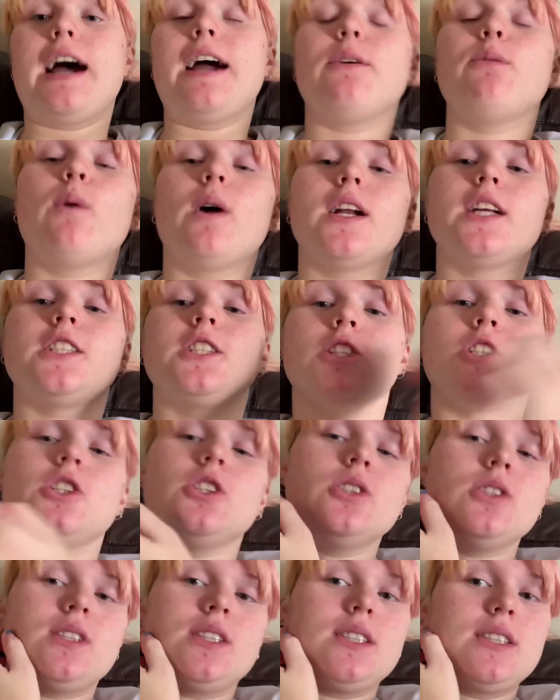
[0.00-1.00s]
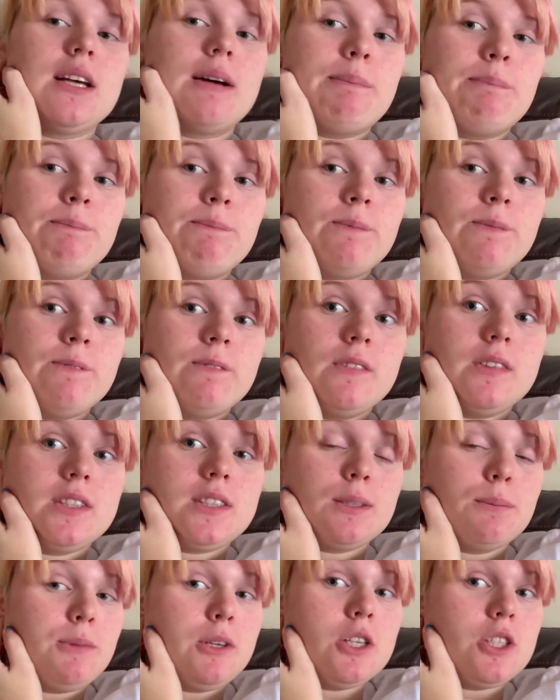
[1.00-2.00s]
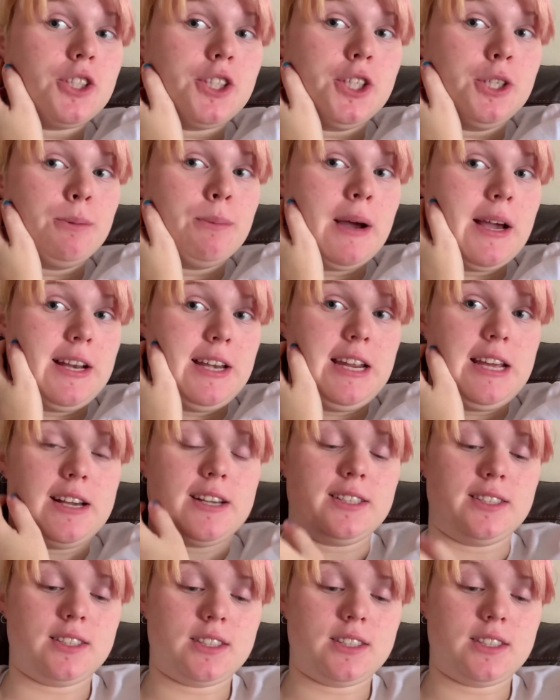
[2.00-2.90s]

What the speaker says: I wanted to do some YouTube ideas.